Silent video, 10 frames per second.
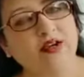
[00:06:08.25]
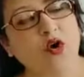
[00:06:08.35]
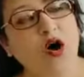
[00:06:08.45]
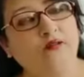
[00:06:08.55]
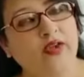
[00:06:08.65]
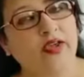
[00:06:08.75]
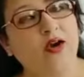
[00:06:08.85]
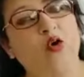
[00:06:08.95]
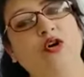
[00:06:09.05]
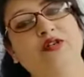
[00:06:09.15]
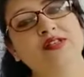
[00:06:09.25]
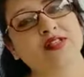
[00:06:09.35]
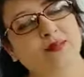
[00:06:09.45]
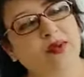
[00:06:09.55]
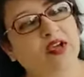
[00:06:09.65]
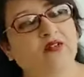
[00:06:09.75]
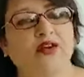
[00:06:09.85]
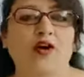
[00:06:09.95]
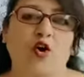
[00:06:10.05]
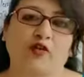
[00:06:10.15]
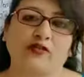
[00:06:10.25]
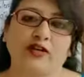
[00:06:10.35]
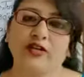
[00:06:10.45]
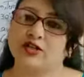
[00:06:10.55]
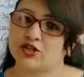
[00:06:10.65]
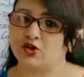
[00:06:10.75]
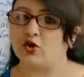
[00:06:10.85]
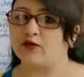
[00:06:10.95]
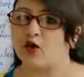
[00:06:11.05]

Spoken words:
away or the slipping away of the snow from their